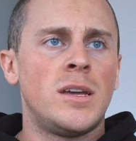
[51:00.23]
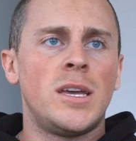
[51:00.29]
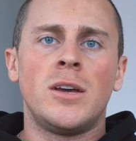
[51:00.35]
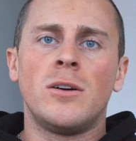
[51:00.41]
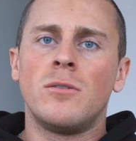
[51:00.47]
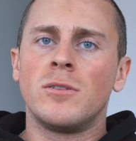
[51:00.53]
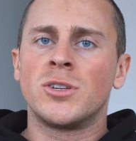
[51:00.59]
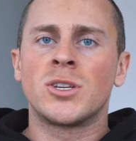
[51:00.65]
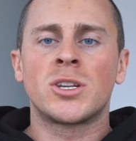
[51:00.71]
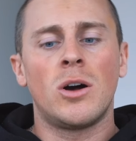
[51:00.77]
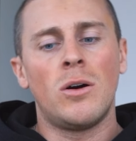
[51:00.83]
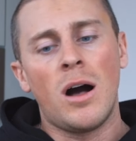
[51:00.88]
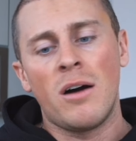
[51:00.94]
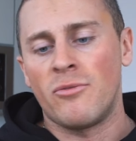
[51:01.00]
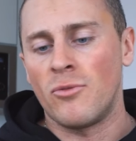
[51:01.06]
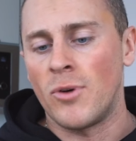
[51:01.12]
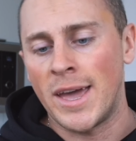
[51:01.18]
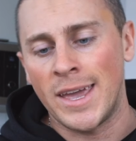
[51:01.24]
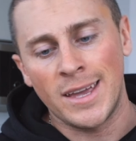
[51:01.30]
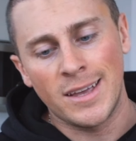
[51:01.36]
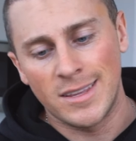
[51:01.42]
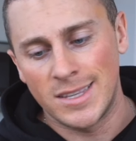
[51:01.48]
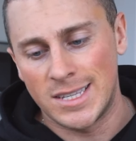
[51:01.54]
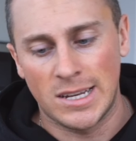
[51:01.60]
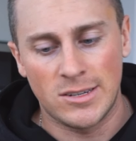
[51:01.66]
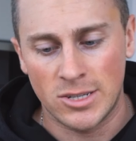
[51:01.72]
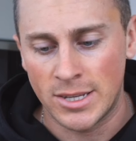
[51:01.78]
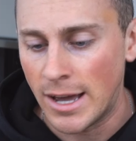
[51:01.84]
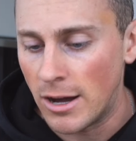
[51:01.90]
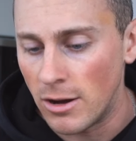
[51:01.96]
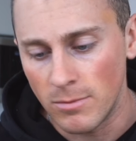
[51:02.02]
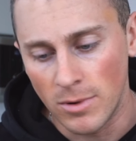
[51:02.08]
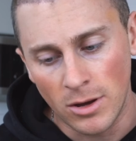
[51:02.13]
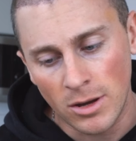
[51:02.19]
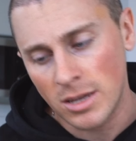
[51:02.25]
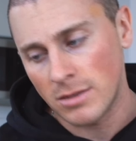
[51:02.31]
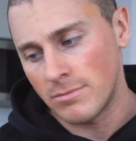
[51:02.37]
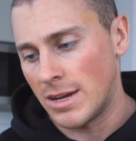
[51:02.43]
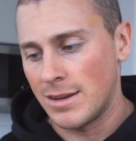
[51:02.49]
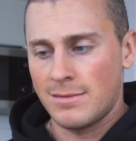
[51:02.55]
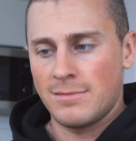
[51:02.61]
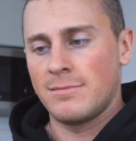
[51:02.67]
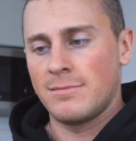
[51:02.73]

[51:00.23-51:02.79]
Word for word: it will just go off weigh-ins and just how I'm looking, man.